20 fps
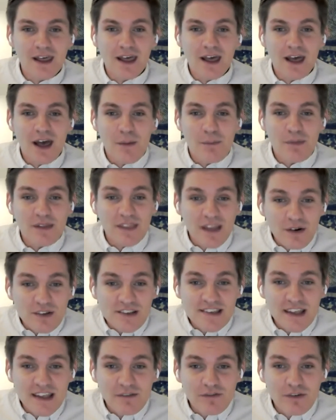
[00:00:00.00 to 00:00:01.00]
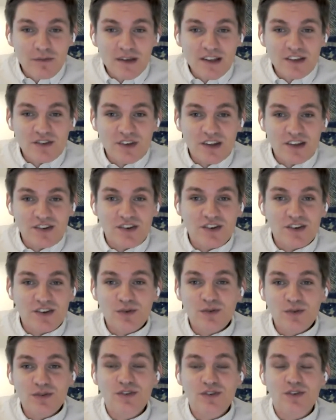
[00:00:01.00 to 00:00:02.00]
But now it's time for me to
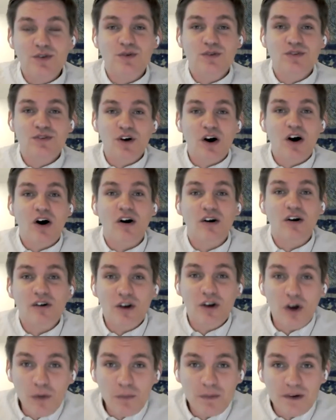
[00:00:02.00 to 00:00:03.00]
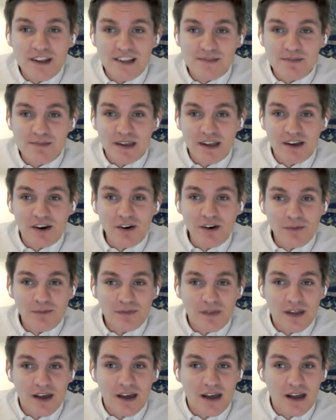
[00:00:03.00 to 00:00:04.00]
introduce you to our opening speaker.
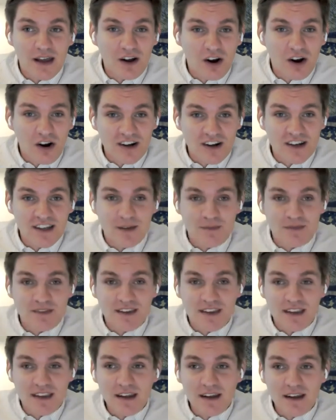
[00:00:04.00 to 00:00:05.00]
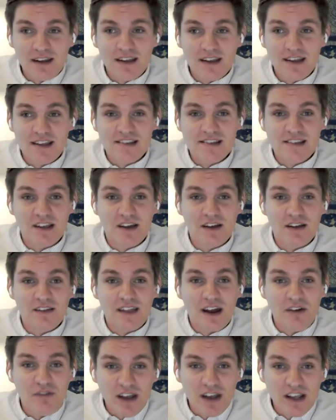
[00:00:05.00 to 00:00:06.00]
Karin Jämtin is the
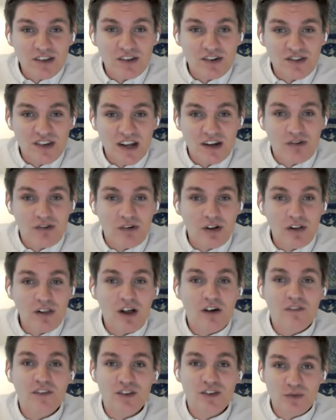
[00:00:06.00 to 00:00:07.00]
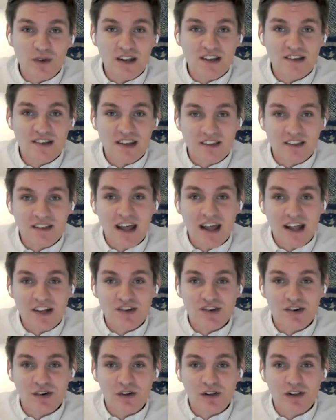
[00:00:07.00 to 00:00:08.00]
Director General of the Swedish
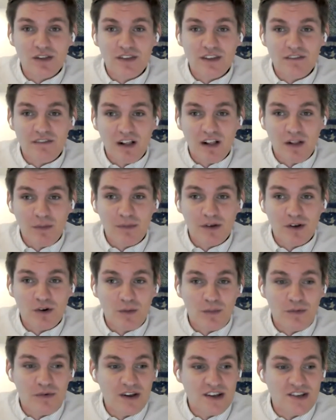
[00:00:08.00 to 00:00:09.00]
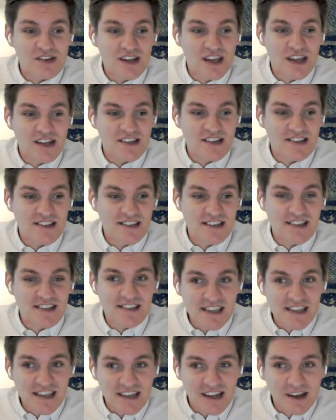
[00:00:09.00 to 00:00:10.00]
International Development Cooperation Agency,
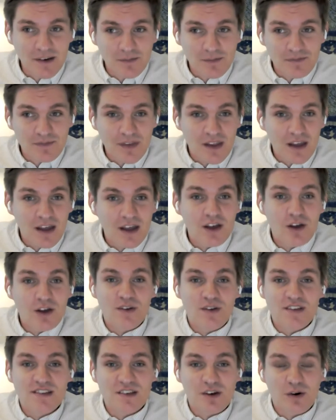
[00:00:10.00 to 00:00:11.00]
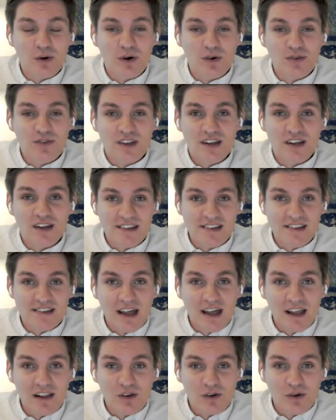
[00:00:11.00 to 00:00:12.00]
Sida, who is co-hosting this
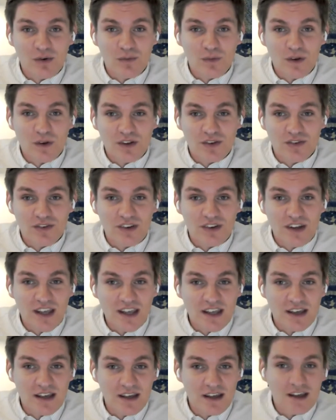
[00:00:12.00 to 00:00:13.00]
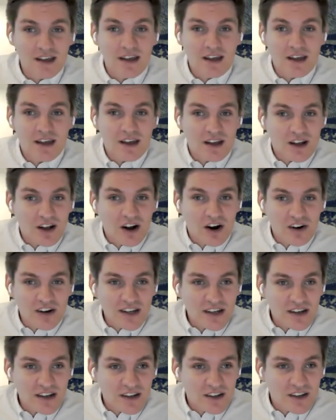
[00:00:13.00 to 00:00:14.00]
dialogue with us today.
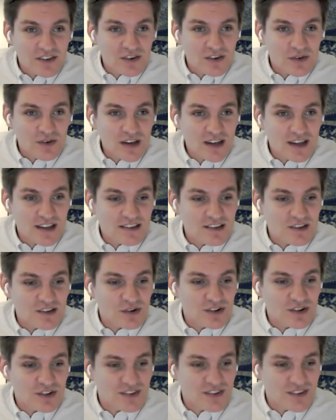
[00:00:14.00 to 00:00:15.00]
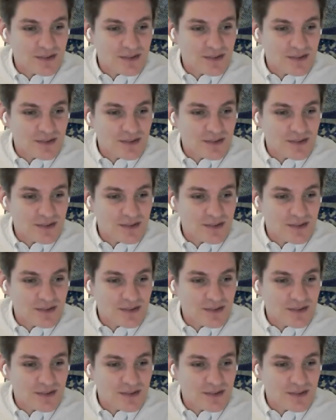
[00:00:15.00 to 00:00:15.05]
Karin, the screen is yours.